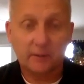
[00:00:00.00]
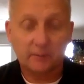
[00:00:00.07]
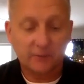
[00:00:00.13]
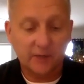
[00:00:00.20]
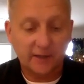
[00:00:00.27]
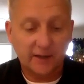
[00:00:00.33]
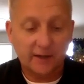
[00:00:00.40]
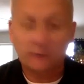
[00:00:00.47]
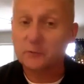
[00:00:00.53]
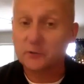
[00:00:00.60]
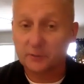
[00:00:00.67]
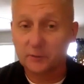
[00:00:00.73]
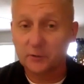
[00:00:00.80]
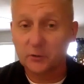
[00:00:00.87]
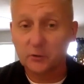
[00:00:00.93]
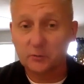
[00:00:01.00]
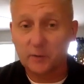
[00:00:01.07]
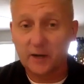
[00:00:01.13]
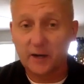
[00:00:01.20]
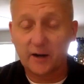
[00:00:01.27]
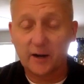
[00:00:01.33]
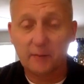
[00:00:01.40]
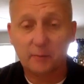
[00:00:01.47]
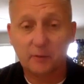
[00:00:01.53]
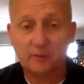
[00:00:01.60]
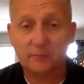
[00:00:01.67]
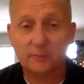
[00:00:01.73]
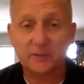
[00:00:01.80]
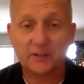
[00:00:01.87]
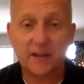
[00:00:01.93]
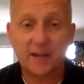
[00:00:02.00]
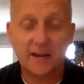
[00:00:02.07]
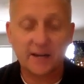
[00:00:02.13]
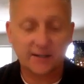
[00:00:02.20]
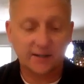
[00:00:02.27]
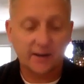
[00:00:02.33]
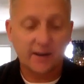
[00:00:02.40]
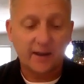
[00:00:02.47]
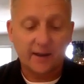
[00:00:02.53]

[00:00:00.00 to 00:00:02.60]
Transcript: Take that from somebody who's made a couple of mistakes,